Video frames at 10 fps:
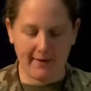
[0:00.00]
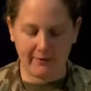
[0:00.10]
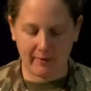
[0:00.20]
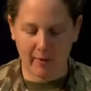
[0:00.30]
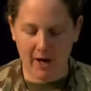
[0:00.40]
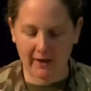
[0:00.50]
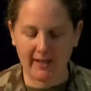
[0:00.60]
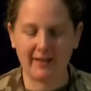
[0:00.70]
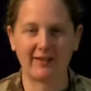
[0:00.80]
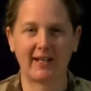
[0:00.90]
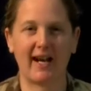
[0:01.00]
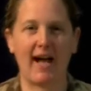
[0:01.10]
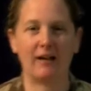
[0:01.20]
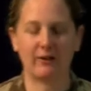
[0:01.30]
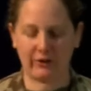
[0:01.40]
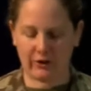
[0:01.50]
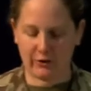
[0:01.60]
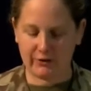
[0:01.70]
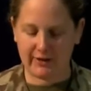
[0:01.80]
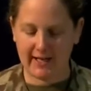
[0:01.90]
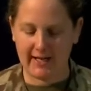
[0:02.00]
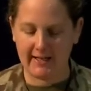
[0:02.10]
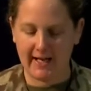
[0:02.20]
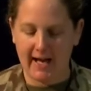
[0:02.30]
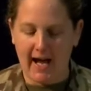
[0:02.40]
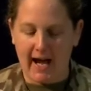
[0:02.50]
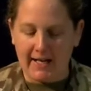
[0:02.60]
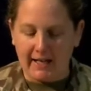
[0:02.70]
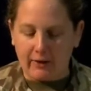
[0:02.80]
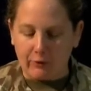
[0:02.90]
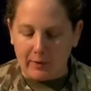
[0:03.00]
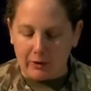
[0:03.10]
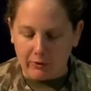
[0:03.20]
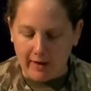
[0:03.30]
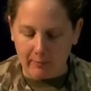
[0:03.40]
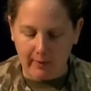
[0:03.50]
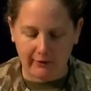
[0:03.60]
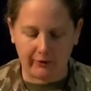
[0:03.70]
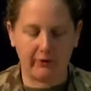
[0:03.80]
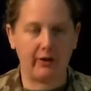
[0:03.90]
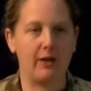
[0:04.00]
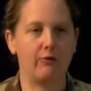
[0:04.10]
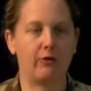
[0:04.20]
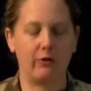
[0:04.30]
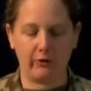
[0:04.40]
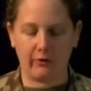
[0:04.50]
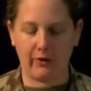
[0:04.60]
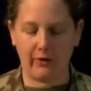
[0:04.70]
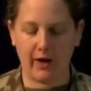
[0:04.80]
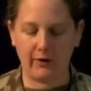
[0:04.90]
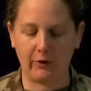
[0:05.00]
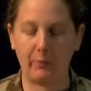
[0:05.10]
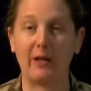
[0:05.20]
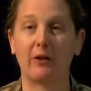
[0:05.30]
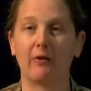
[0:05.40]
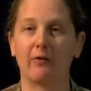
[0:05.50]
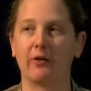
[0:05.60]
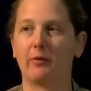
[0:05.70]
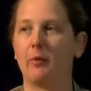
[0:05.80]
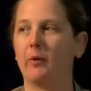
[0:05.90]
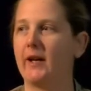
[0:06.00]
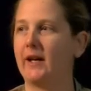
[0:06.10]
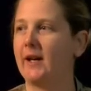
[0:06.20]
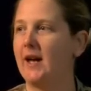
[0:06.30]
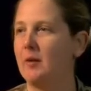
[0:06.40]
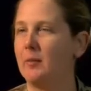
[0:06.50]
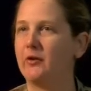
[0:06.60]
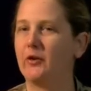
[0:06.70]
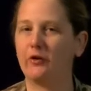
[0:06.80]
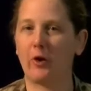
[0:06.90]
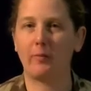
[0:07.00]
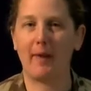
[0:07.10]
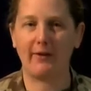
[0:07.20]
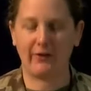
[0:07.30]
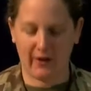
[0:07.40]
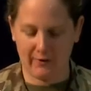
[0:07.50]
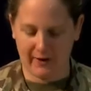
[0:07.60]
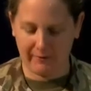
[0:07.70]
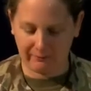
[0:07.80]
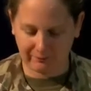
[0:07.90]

Andy Burkitt, a Cal Secondee, and it gives me great pleasure to introduce the third speaker of this morning, Mr. John Manzoni.